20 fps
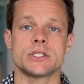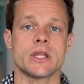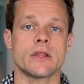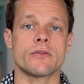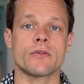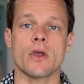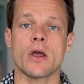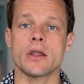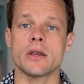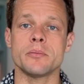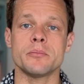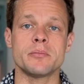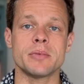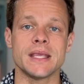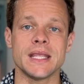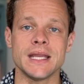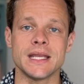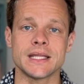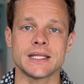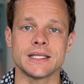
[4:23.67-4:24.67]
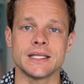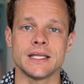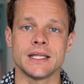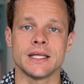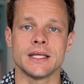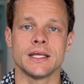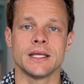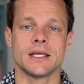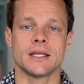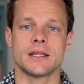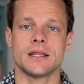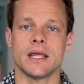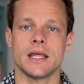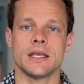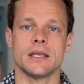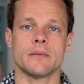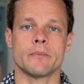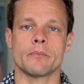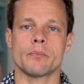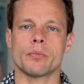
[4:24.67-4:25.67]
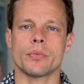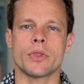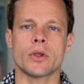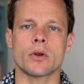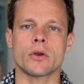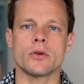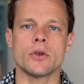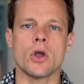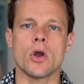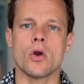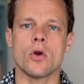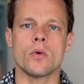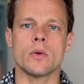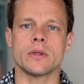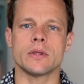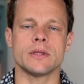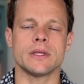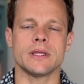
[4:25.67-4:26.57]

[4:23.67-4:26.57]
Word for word: that's unimpeded, that there are no